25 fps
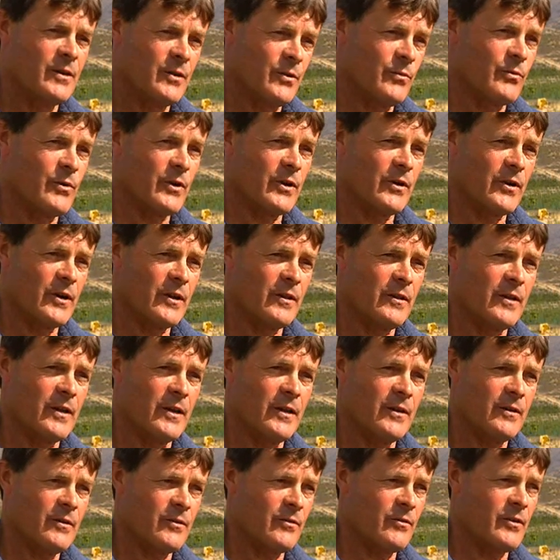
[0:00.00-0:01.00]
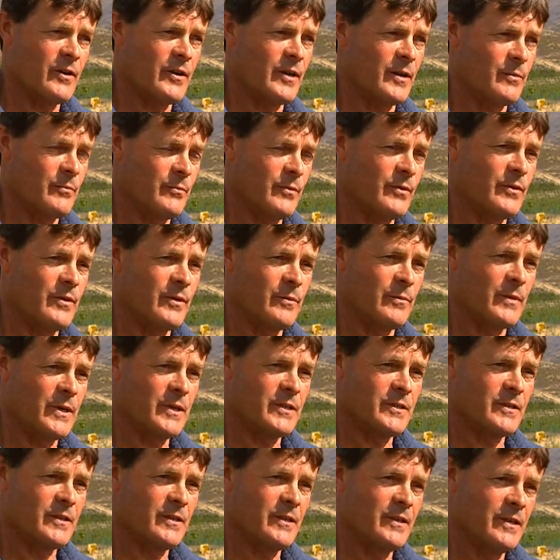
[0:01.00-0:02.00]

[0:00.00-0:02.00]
we're in there right up with the best.